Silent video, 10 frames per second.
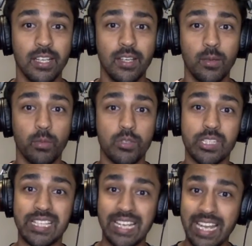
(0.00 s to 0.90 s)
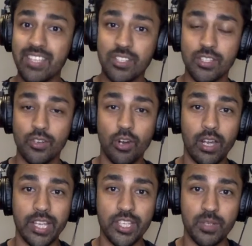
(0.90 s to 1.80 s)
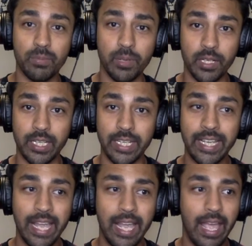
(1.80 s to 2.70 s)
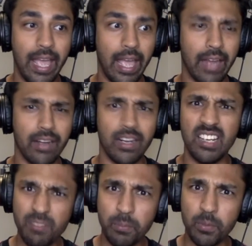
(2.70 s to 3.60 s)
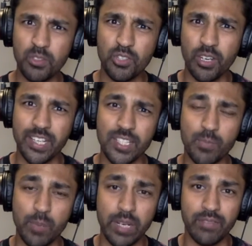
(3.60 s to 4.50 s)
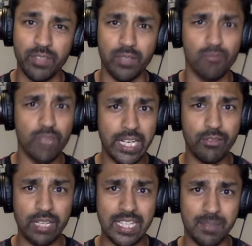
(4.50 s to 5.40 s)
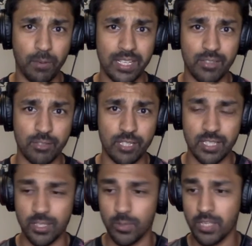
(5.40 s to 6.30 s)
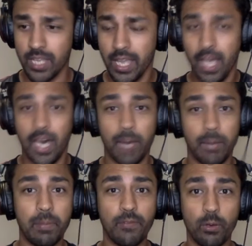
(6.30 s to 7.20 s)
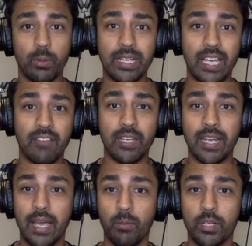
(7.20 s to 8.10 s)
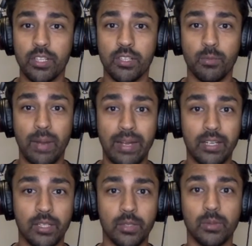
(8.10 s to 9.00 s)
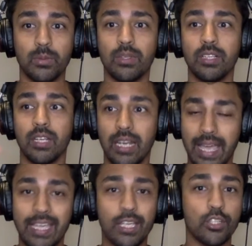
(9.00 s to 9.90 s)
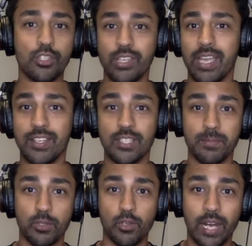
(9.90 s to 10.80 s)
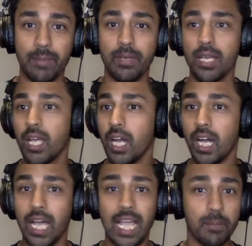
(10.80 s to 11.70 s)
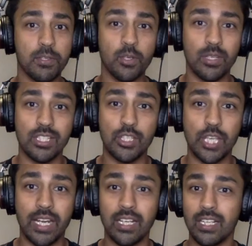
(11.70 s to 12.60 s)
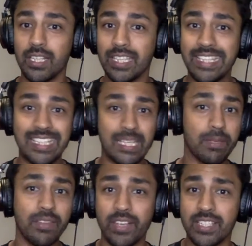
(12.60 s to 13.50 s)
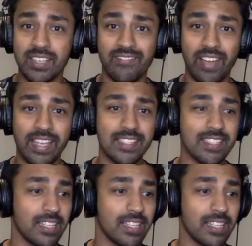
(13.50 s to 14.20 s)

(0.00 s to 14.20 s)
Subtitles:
which was Leicester's draw against Burnley and Liverpool's draw against Brentford. Really surprising results those. But before we dive in, I want to remind you to like, share and subscribe. Help us grow as a channel. Keep giving us advice.